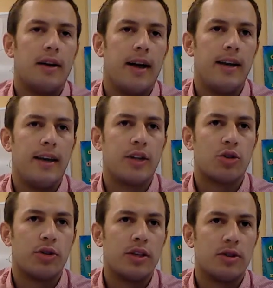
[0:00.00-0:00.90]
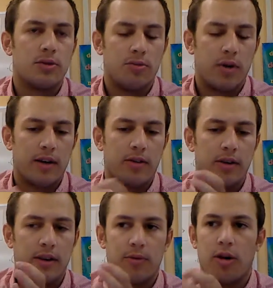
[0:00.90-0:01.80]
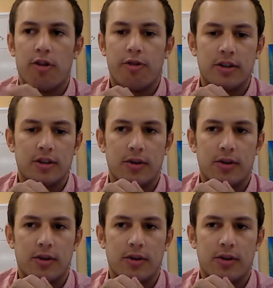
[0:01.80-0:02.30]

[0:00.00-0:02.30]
injuries, whatever, that Ralph Finkelstedt